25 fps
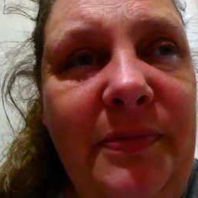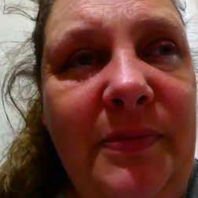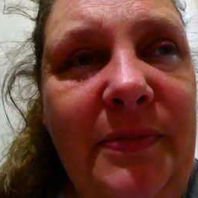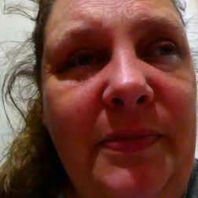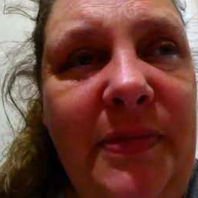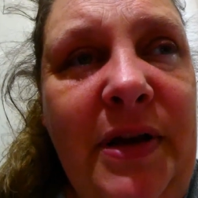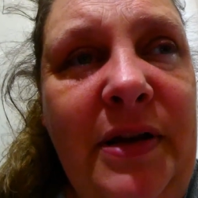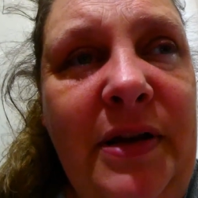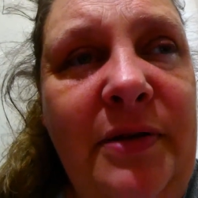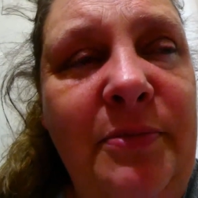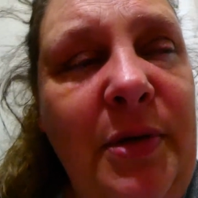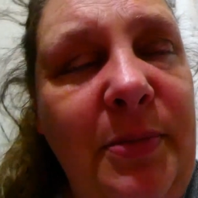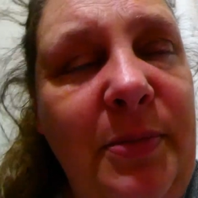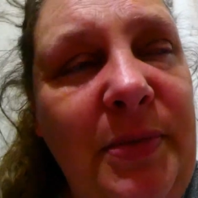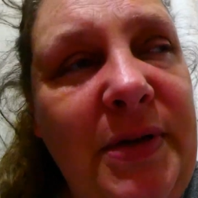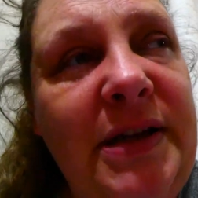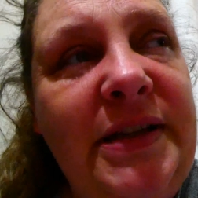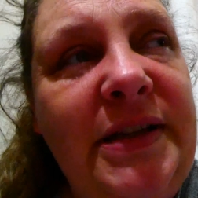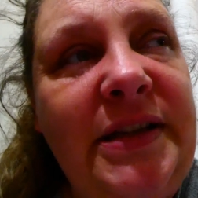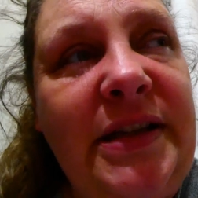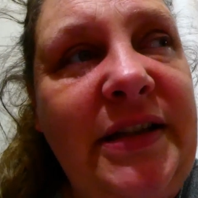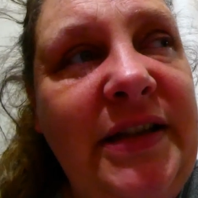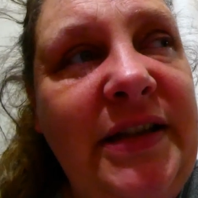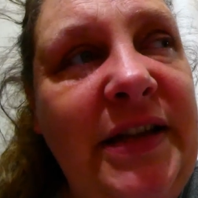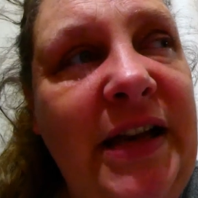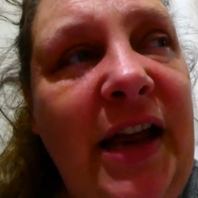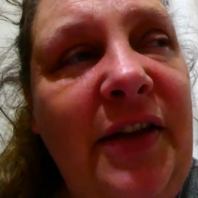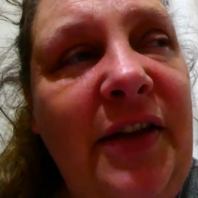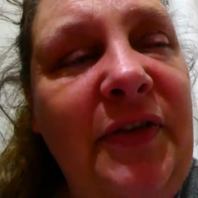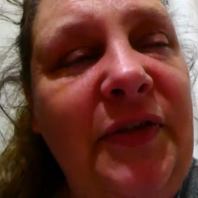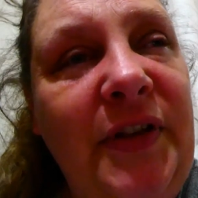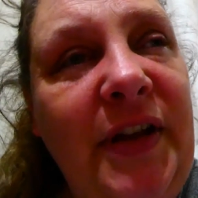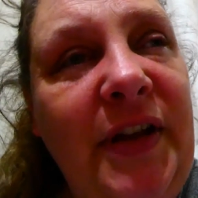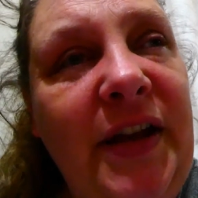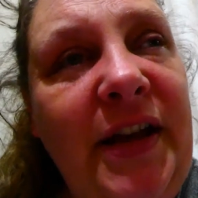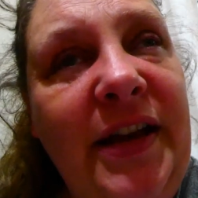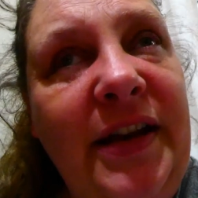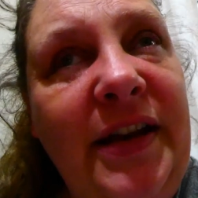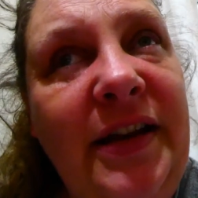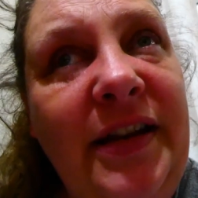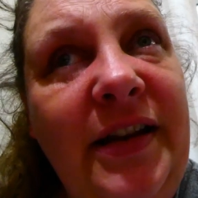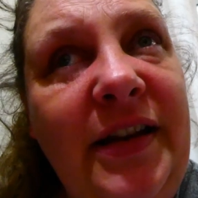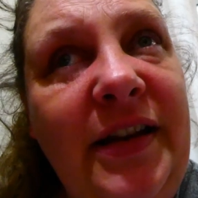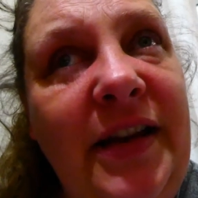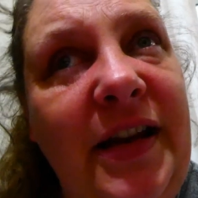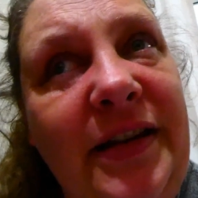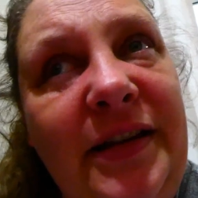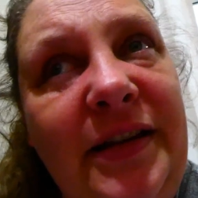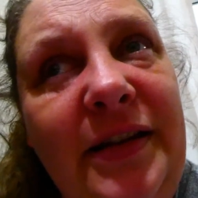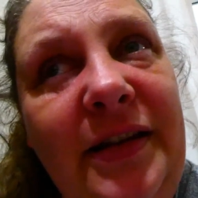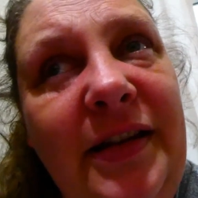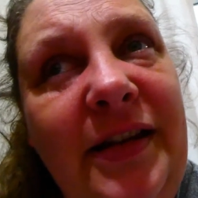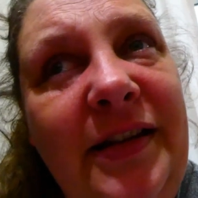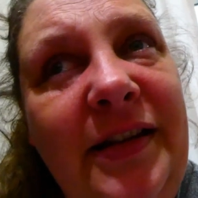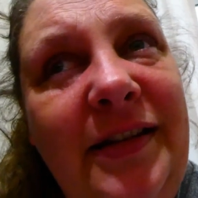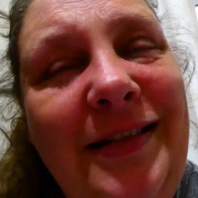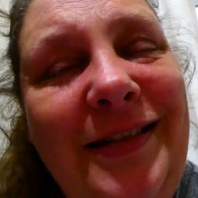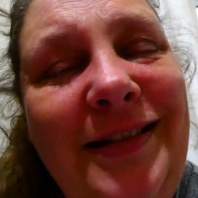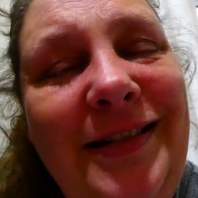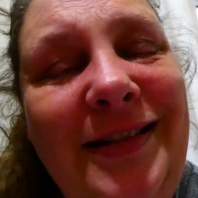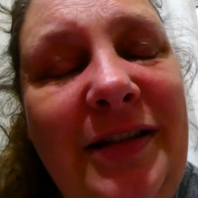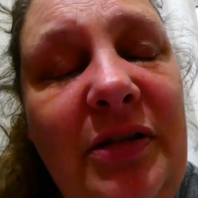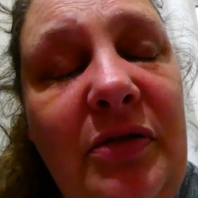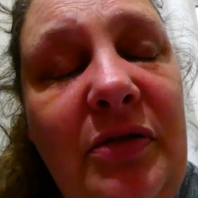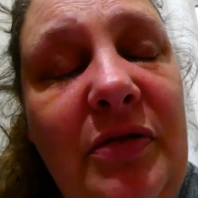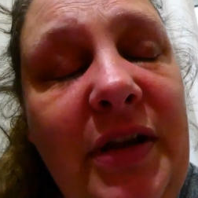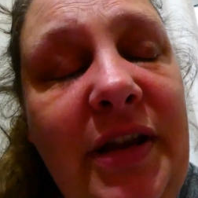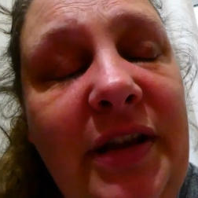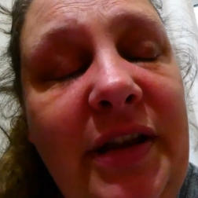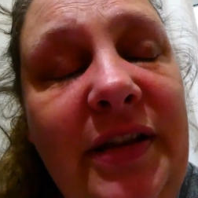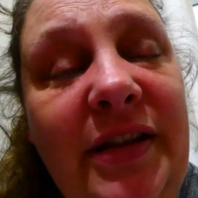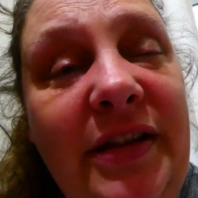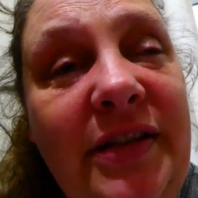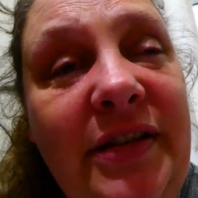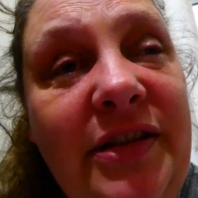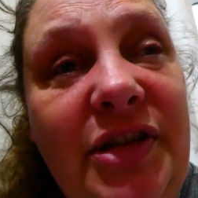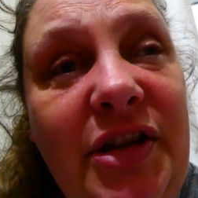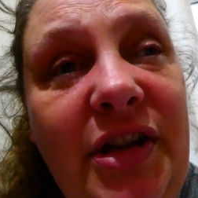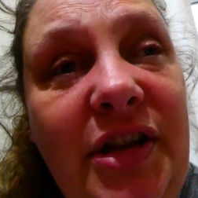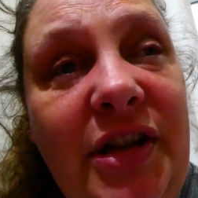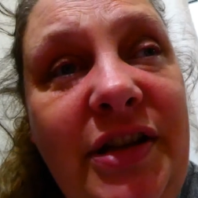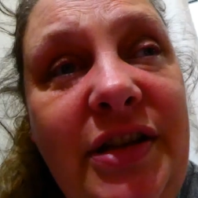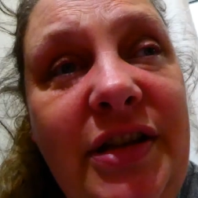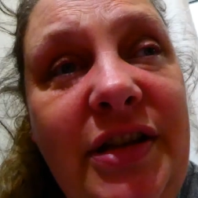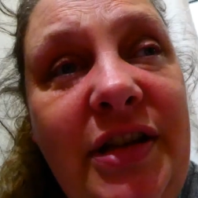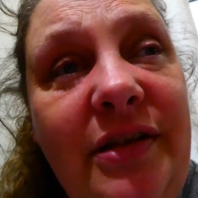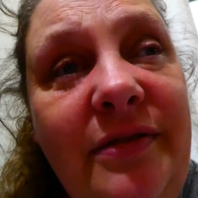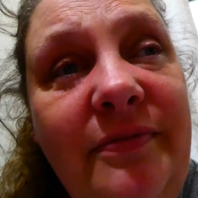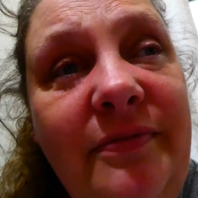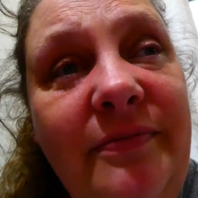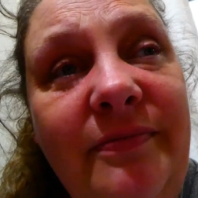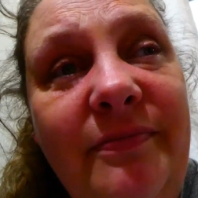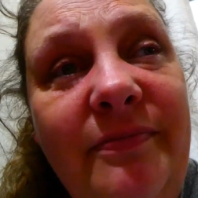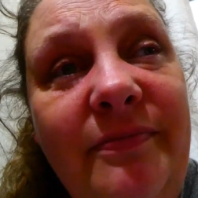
but at the moment, it's as he left it, and I, I, I don't like things changing.